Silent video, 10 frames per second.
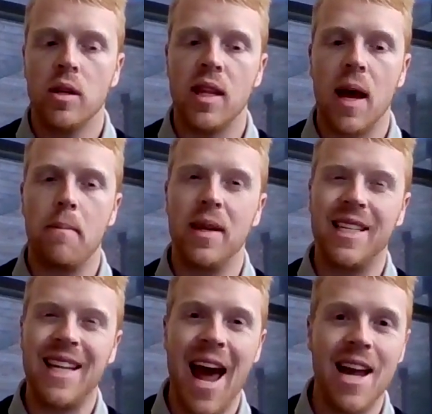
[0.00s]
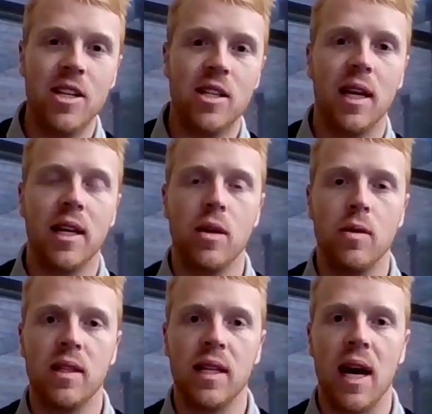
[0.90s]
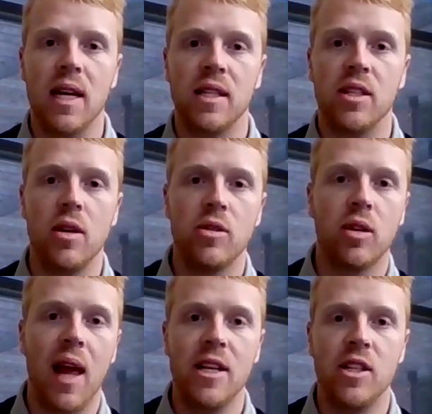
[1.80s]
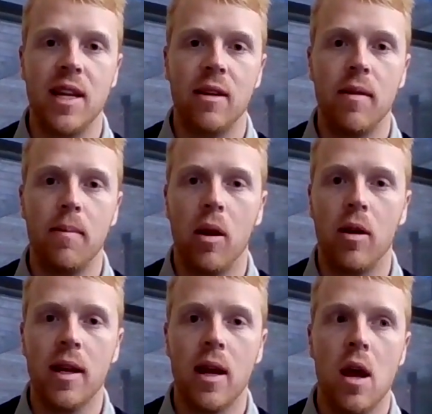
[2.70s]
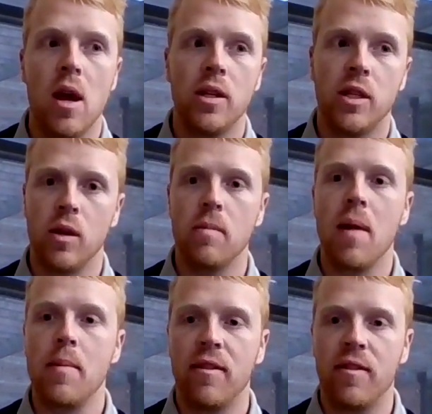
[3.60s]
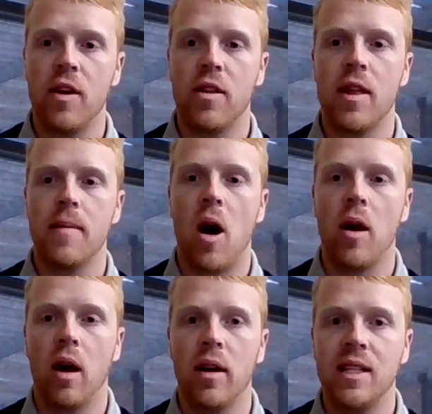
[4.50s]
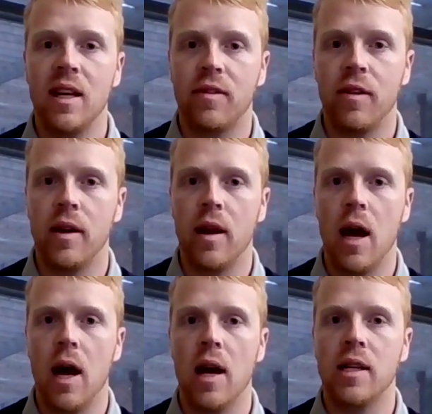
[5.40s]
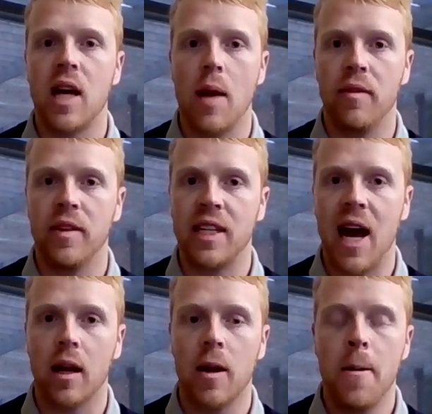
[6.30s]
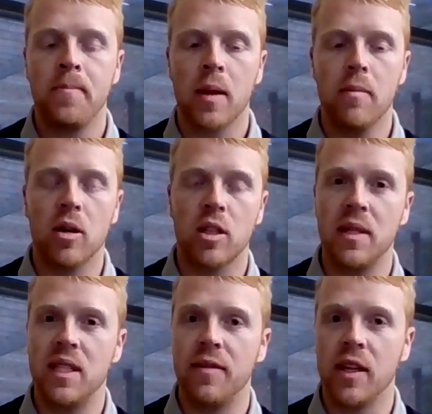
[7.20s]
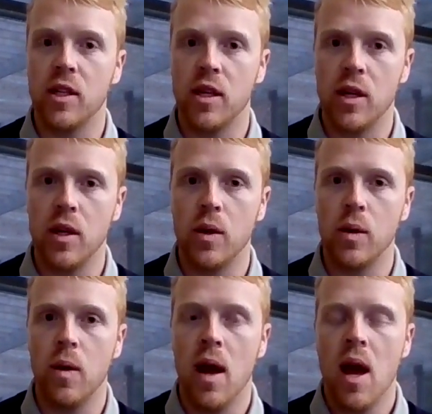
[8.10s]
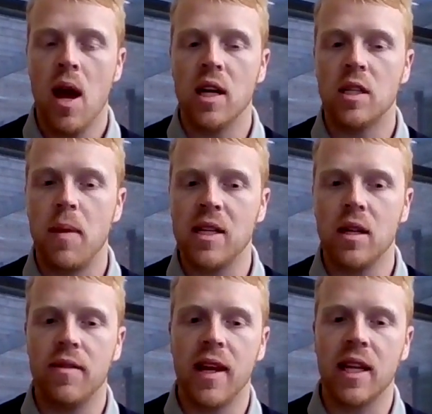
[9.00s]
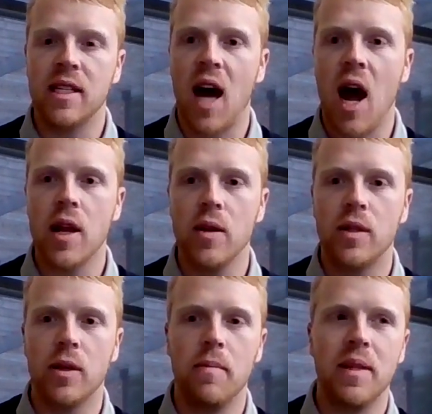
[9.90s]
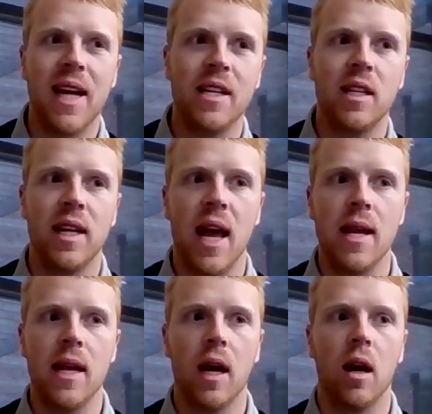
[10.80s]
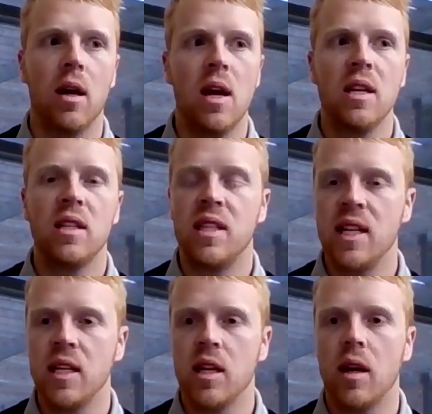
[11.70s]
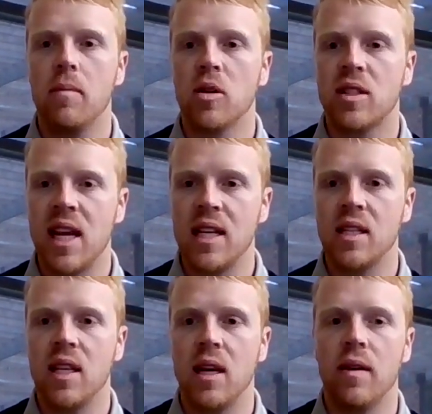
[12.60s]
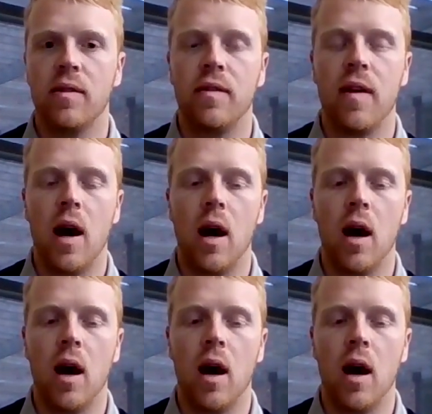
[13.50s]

to then potentially use it as a social engineering ploy to maybe further them on a different type of attack, more specific to you, especially if they can tie you to potentially a senior, more sensitive